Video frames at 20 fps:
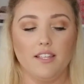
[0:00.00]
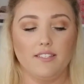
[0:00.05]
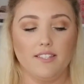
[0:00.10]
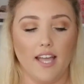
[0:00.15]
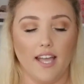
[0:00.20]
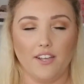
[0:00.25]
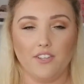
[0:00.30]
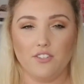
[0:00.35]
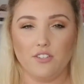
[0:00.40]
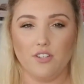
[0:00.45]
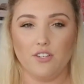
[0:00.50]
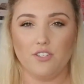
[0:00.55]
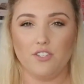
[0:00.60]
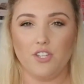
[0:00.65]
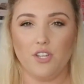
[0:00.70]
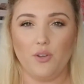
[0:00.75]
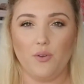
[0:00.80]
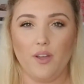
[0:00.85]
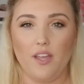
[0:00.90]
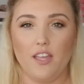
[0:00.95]
texture
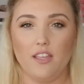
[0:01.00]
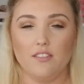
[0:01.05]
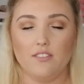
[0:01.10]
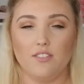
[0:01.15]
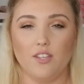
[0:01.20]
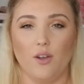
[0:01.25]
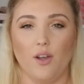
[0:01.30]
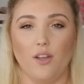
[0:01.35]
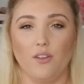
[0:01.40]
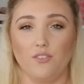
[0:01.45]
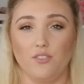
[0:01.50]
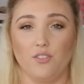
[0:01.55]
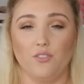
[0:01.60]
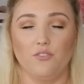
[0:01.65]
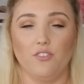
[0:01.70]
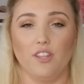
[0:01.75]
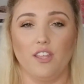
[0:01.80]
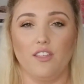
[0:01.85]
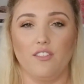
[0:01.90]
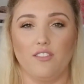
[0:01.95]
to it, so I do
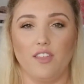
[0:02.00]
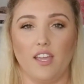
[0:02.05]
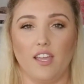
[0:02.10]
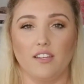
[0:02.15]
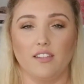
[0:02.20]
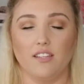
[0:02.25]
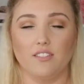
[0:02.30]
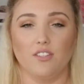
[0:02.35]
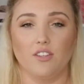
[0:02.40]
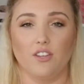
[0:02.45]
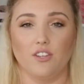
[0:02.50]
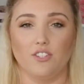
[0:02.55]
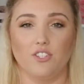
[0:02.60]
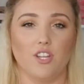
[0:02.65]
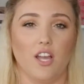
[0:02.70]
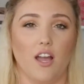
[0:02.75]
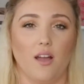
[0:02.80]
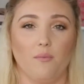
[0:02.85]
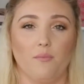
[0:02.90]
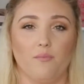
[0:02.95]
really think it does a good
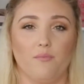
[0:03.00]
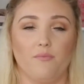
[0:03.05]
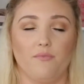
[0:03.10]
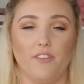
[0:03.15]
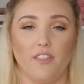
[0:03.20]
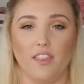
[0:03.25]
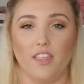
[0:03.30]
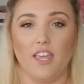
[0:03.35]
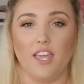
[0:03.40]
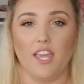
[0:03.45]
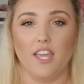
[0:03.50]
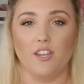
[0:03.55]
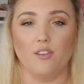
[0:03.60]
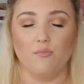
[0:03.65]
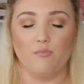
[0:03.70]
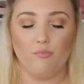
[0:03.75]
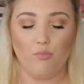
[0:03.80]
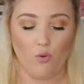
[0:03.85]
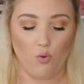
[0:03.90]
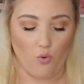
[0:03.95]
job filling
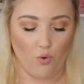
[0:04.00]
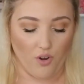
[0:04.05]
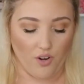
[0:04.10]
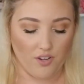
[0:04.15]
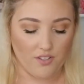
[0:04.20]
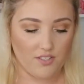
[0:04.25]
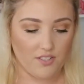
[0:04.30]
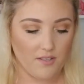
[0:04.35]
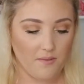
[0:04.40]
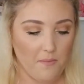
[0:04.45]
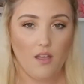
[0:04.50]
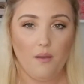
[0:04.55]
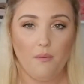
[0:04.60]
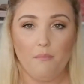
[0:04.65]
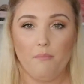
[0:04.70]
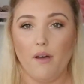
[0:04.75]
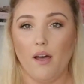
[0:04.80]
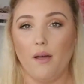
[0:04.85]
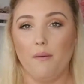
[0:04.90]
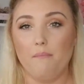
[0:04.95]
in pores,
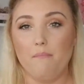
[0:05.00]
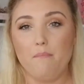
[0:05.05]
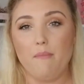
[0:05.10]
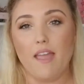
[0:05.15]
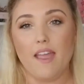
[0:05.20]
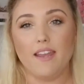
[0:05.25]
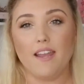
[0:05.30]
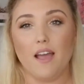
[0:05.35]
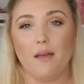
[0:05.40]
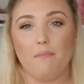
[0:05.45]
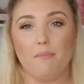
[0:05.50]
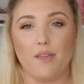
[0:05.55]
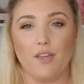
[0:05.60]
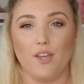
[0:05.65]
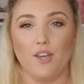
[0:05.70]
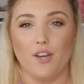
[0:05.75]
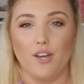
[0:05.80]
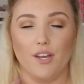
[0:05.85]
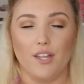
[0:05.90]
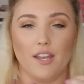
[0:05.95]
but may not be
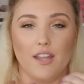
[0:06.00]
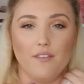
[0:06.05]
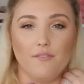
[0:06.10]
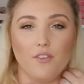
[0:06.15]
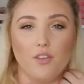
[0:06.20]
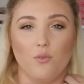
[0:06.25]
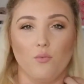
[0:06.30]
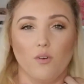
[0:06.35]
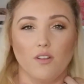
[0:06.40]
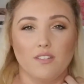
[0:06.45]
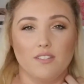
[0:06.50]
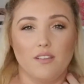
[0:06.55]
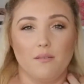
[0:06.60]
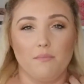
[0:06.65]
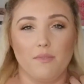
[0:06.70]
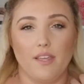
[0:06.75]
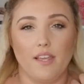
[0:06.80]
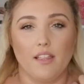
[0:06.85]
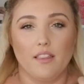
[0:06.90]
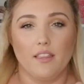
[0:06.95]
good if you want
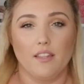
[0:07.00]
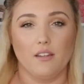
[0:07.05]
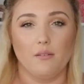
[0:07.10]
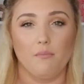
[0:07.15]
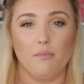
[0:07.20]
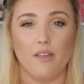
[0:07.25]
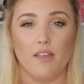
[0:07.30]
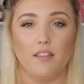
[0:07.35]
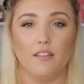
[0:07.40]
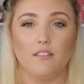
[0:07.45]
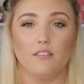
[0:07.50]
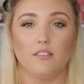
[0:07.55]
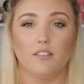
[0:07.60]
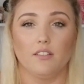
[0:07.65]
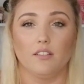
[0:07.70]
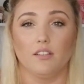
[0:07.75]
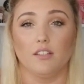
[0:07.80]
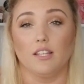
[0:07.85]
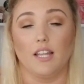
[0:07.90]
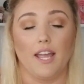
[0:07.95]
something a little bit
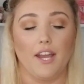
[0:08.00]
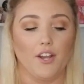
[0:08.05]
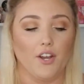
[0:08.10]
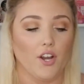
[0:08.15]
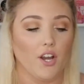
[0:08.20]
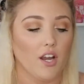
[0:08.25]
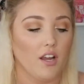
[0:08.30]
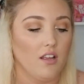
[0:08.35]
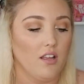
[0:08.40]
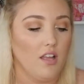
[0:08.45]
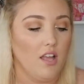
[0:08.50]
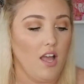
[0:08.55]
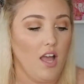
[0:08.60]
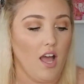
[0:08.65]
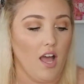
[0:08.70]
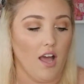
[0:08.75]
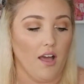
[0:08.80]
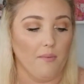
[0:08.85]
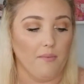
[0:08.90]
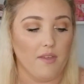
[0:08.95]
lighter.
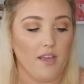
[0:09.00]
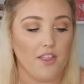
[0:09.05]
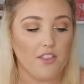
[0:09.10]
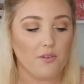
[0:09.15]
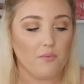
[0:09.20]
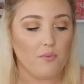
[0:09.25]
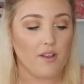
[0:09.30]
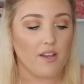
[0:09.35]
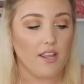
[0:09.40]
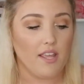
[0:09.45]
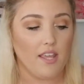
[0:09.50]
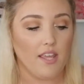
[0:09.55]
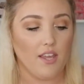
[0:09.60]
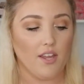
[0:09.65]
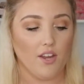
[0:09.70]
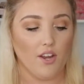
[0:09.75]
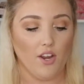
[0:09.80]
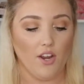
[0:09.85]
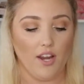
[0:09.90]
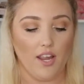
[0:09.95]
The other one
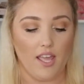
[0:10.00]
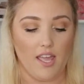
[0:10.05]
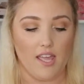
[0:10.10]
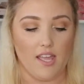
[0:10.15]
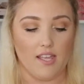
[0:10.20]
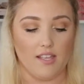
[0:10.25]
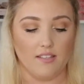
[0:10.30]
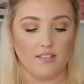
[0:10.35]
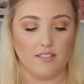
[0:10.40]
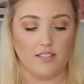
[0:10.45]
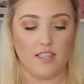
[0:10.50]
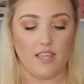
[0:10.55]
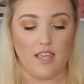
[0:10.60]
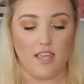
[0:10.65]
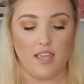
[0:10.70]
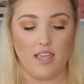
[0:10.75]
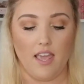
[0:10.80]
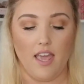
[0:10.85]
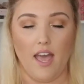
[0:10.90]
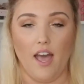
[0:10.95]
here is the
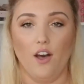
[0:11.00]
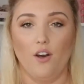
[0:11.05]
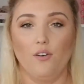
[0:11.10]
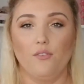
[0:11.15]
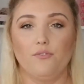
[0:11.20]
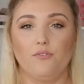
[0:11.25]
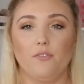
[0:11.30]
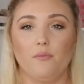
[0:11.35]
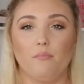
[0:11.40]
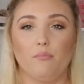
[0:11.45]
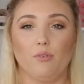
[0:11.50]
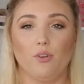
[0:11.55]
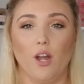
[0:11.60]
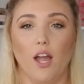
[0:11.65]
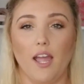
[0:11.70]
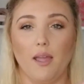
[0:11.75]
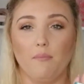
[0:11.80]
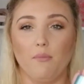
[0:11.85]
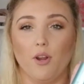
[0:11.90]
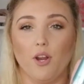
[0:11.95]
e.l.f.
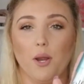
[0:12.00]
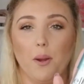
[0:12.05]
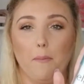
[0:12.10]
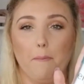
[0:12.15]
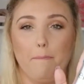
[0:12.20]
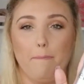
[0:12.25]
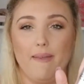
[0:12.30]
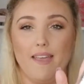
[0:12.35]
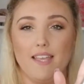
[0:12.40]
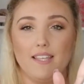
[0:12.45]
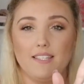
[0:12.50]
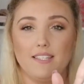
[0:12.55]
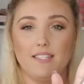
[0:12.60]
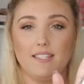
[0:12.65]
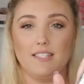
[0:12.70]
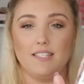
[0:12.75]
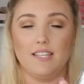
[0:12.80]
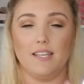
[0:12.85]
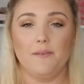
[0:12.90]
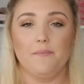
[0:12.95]
Primer
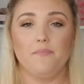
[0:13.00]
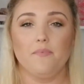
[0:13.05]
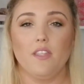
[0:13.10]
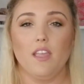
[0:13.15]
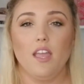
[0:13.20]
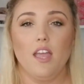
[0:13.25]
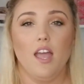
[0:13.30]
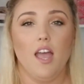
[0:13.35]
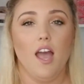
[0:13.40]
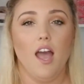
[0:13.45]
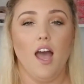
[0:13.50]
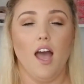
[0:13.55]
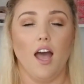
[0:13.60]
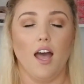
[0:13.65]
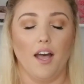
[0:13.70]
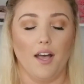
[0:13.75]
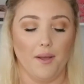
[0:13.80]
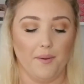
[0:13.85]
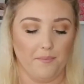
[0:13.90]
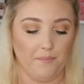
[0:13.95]
Mist.
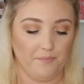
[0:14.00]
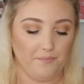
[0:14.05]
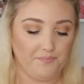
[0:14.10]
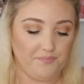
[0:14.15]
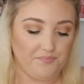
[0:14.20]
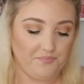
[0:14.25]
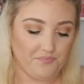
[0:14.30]
I